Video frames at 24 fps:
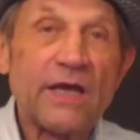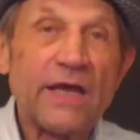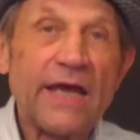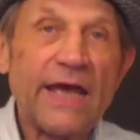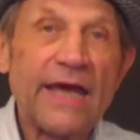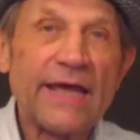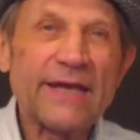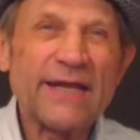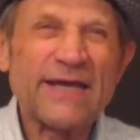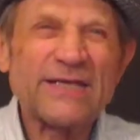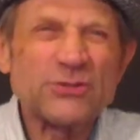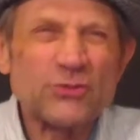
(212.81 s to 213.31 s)

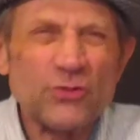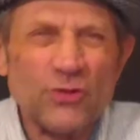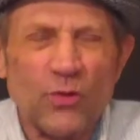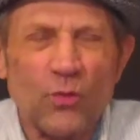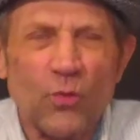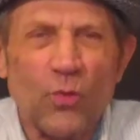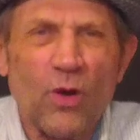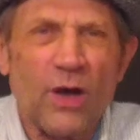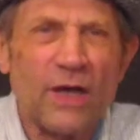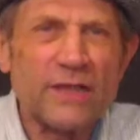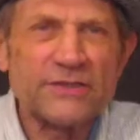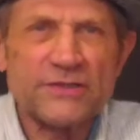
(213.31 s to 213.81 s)
and I sort of
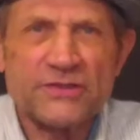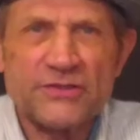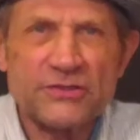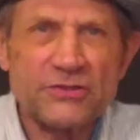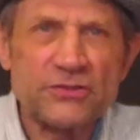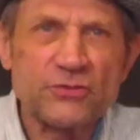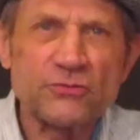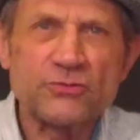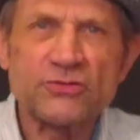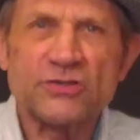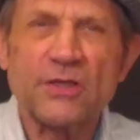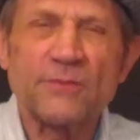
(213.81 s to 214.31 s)
wanted to
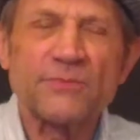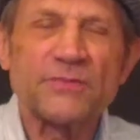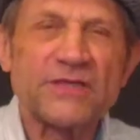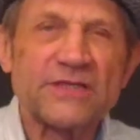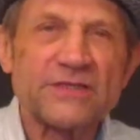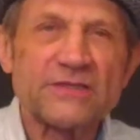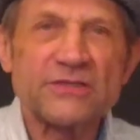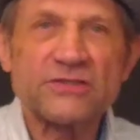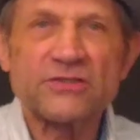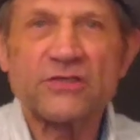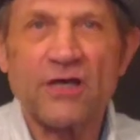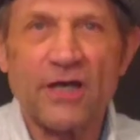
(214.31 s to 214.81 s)
do something
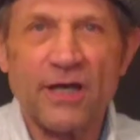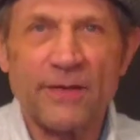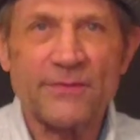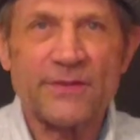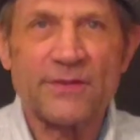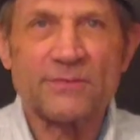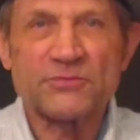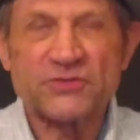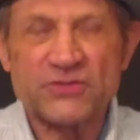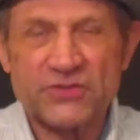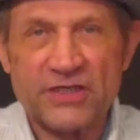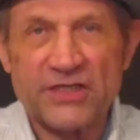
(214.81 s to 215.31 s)
at the time, and
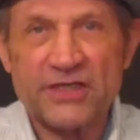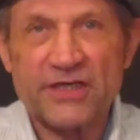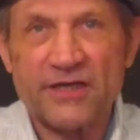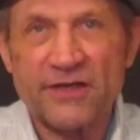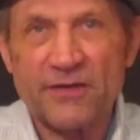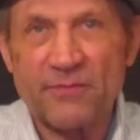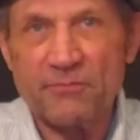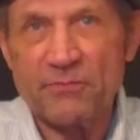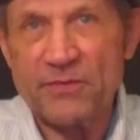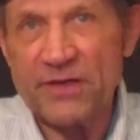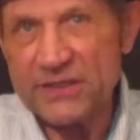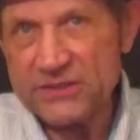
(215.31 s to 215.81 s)
I'm sitting on
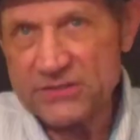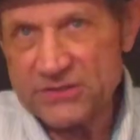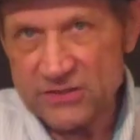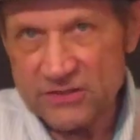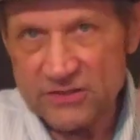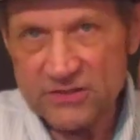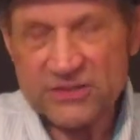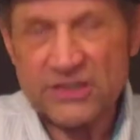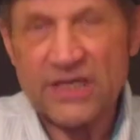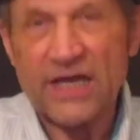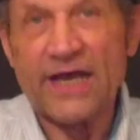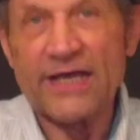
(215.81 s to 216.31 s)
a bench, and
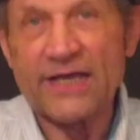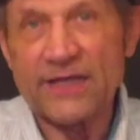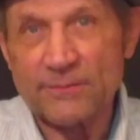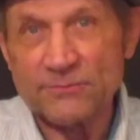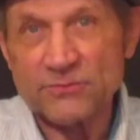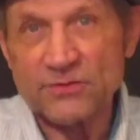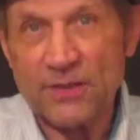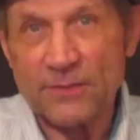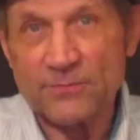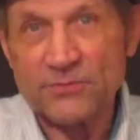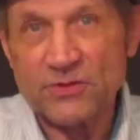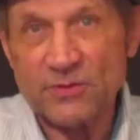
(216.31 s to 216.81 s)
this guy
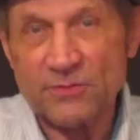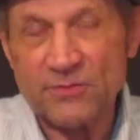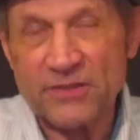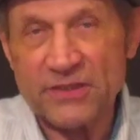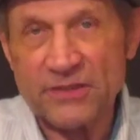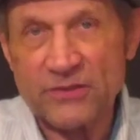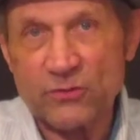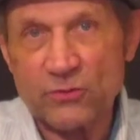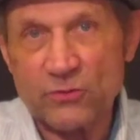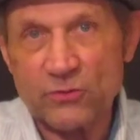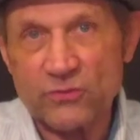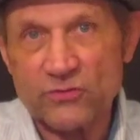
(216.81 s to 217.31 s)
comes up to
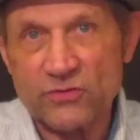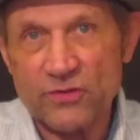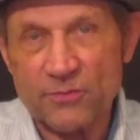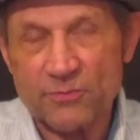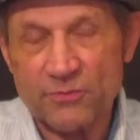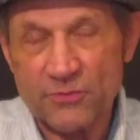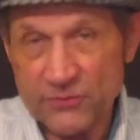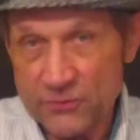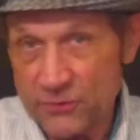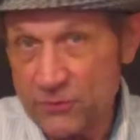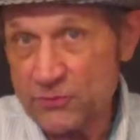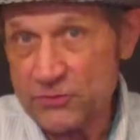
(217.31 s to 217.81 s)
me who's a
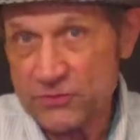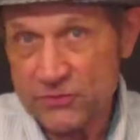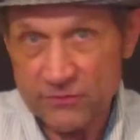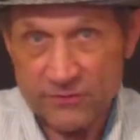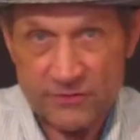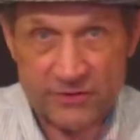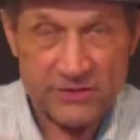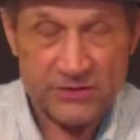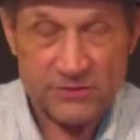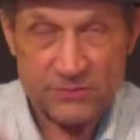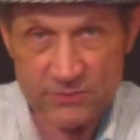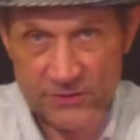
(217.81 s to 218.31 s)
producer,
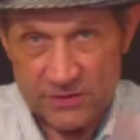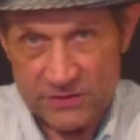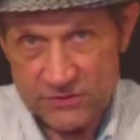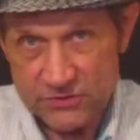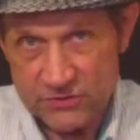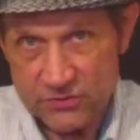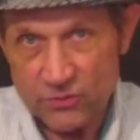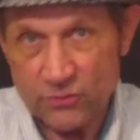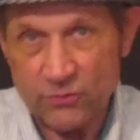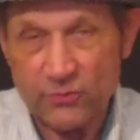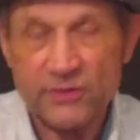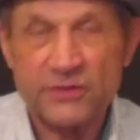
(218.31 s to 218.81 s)
and he's
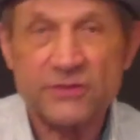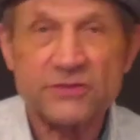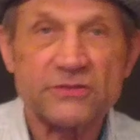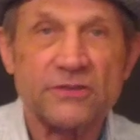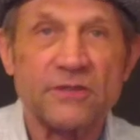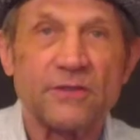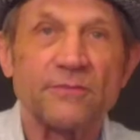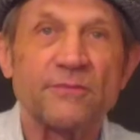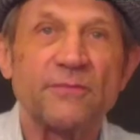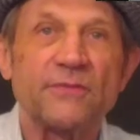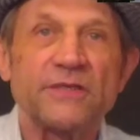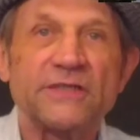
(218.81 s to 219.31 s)
doing
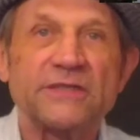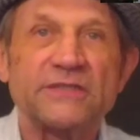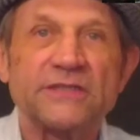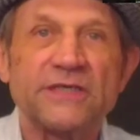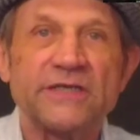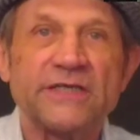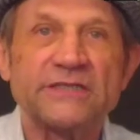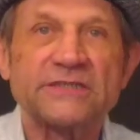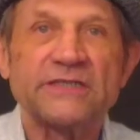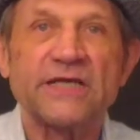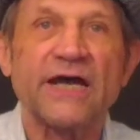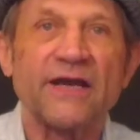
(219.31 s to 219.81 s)

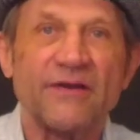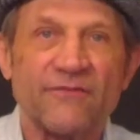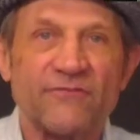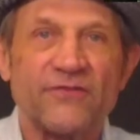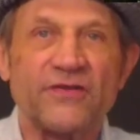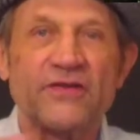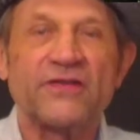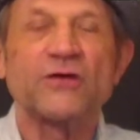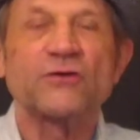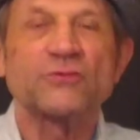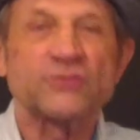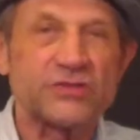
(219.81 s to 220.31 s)
he's got a
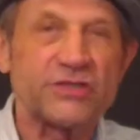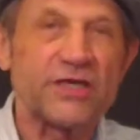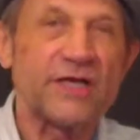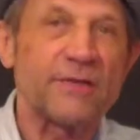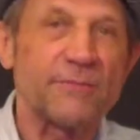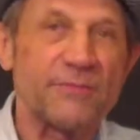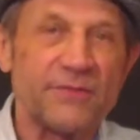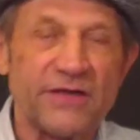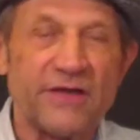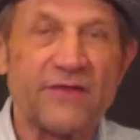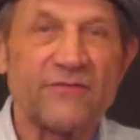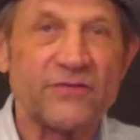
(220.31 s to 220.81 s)
video
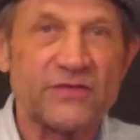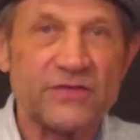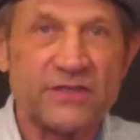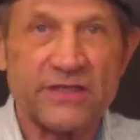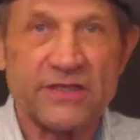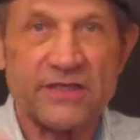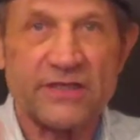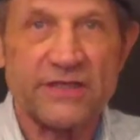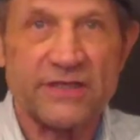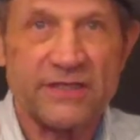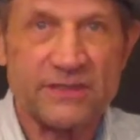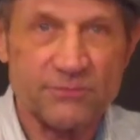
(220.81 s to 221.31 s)
setup and
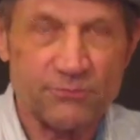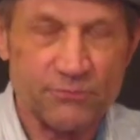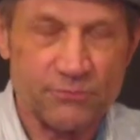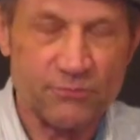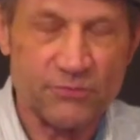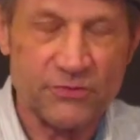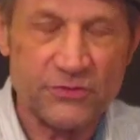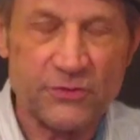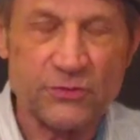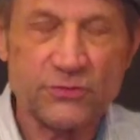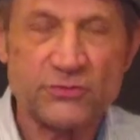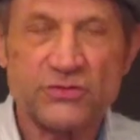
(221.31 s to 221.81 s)
everything, and he
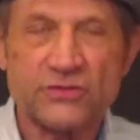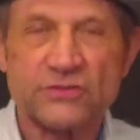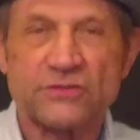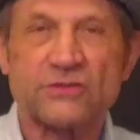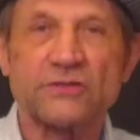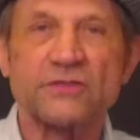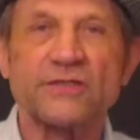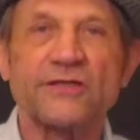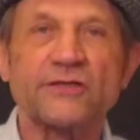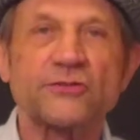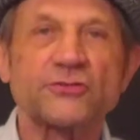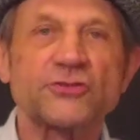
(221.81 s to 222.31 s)
produces
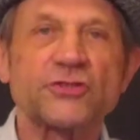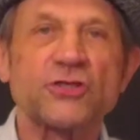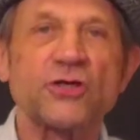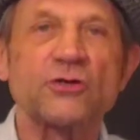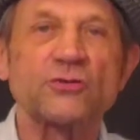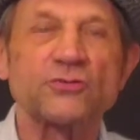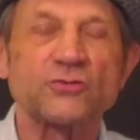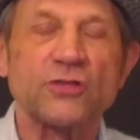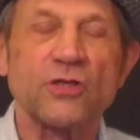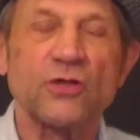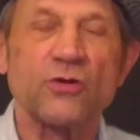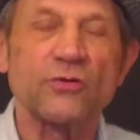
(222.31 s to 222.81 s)
little
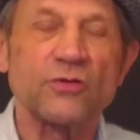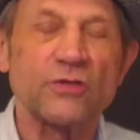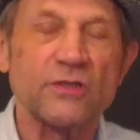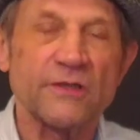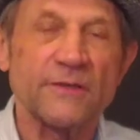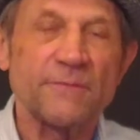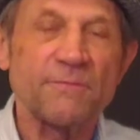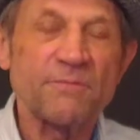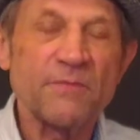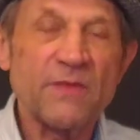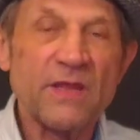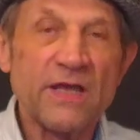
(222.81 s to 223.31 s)
shows
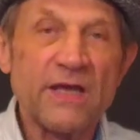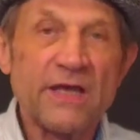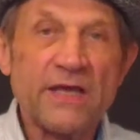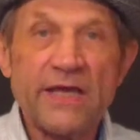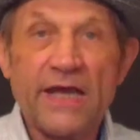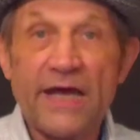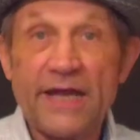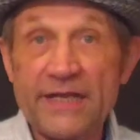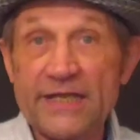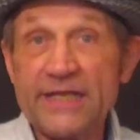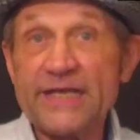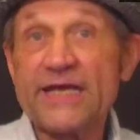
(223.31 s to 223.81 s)
locally,
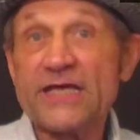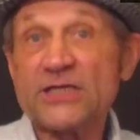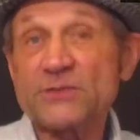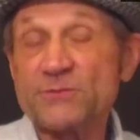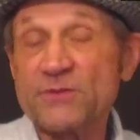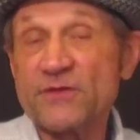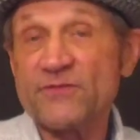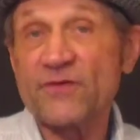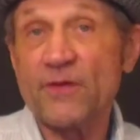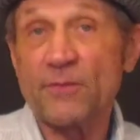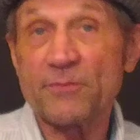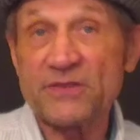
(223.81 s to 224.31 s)
and he asked
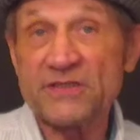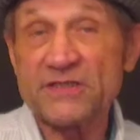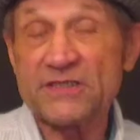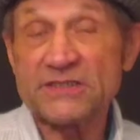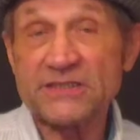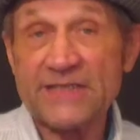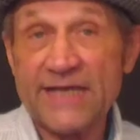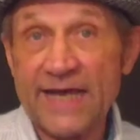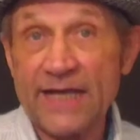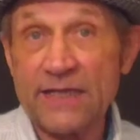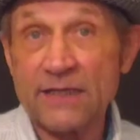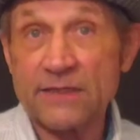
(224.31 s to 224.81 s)
me if I'll be the
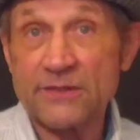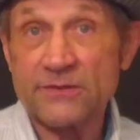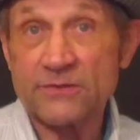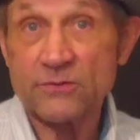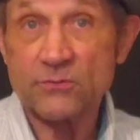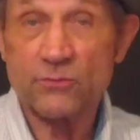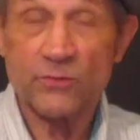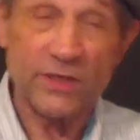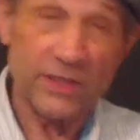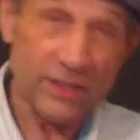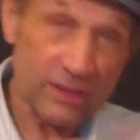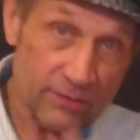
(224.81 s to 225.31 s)
talent.
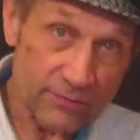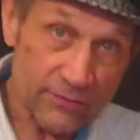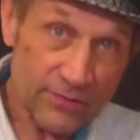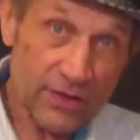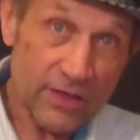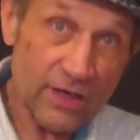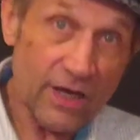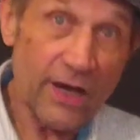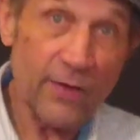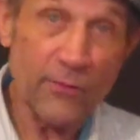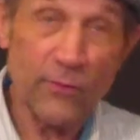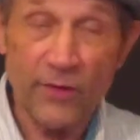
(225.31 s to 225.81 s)
Well,
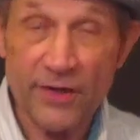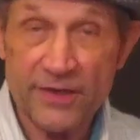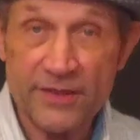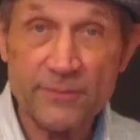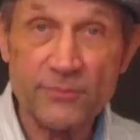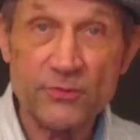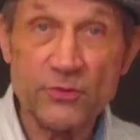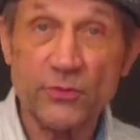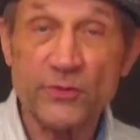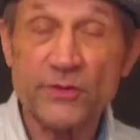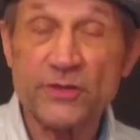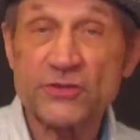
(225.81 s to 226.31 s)
I wind
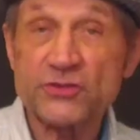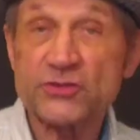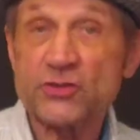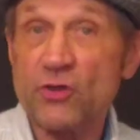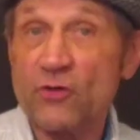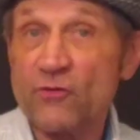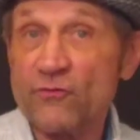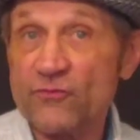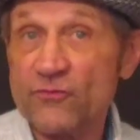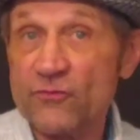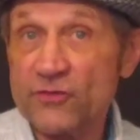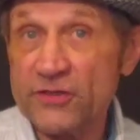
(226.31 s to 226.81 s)
up doing a
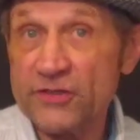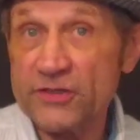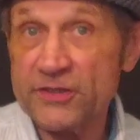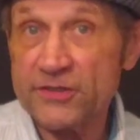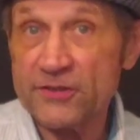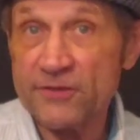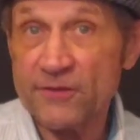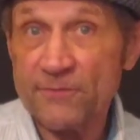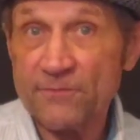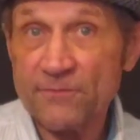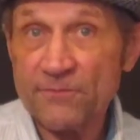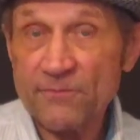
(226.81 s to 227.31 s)
show for a
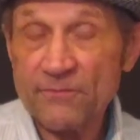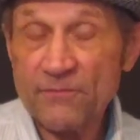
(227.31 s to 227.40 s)
year.